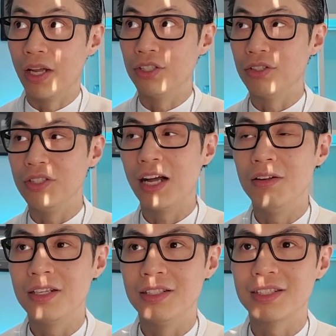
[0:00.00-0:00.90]
showed you how you
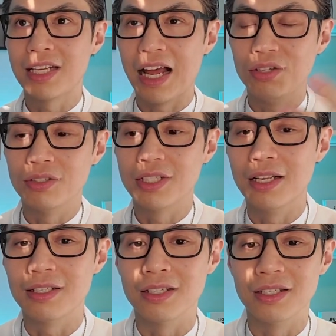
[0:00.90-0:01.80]
can scan your
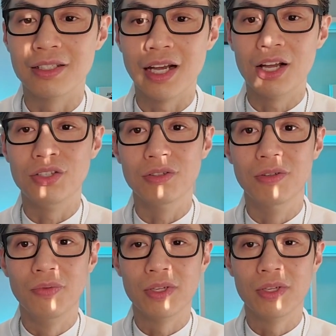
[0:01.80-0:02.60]
senses inside you.